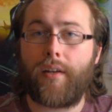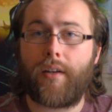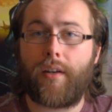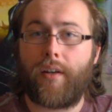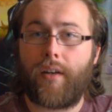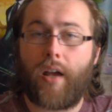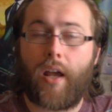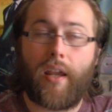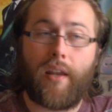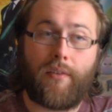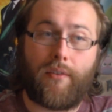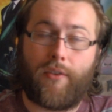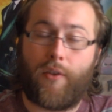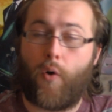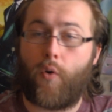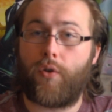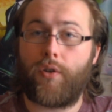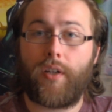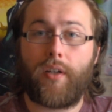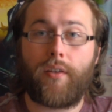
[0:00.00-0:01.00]
And the
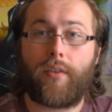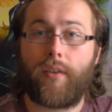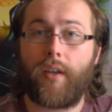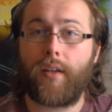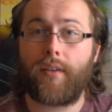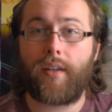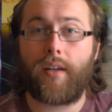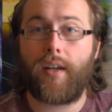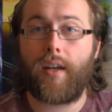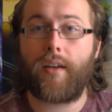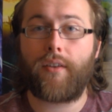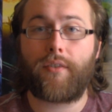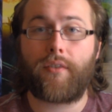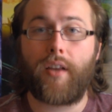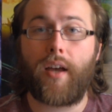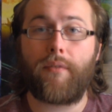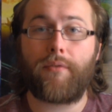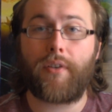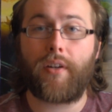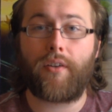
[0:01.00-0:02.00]
only thing that he has
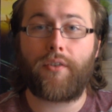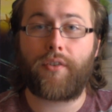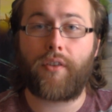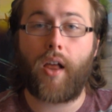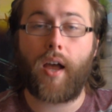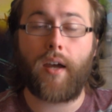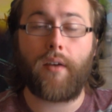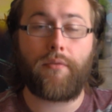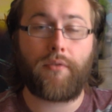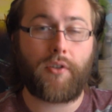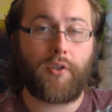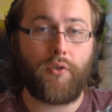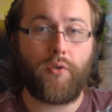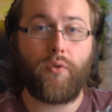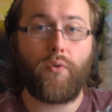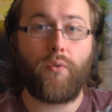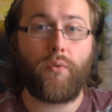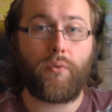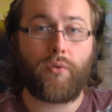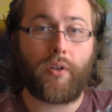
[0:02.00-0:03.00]
left in his life
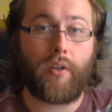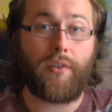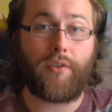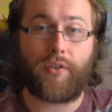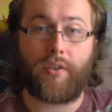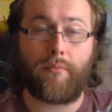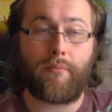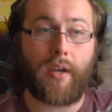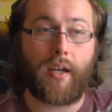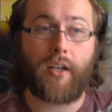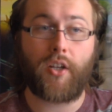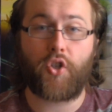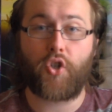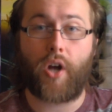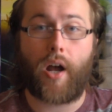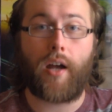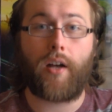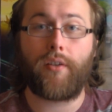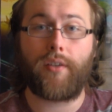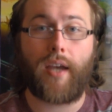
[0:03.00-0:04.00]
is to make a
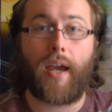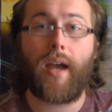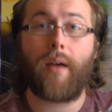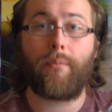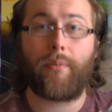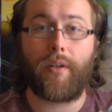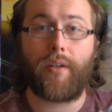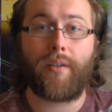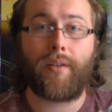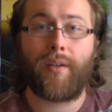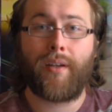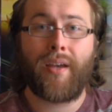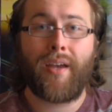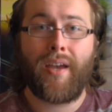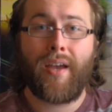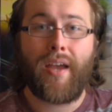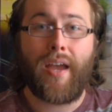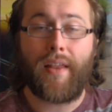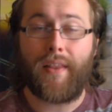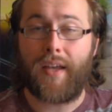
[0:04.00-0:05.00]
child happy,
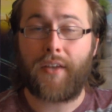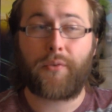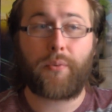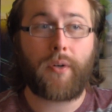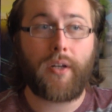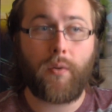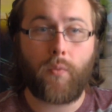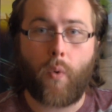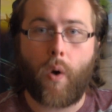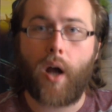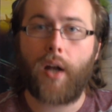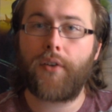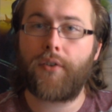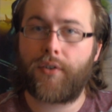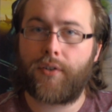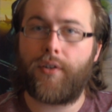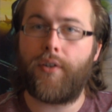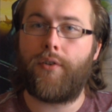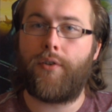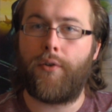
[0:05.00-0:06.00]
and that's what he
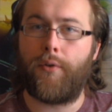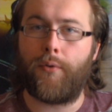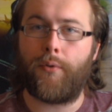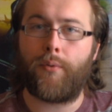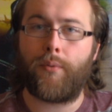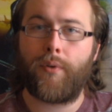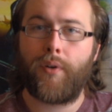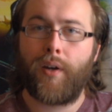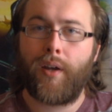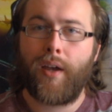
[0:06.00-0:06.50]
wants to do.